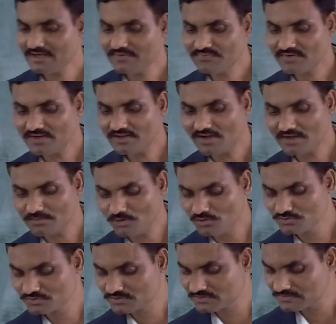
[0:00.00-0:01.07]
different
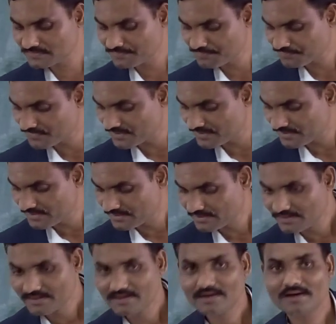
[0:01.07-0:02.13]
hormones
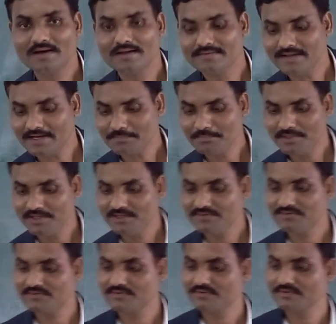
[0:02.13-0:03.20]
that
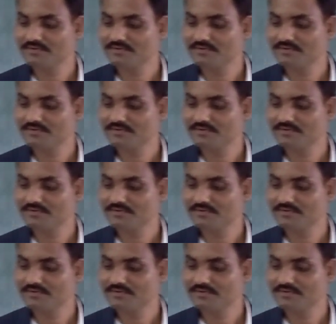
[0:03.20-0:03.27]
plays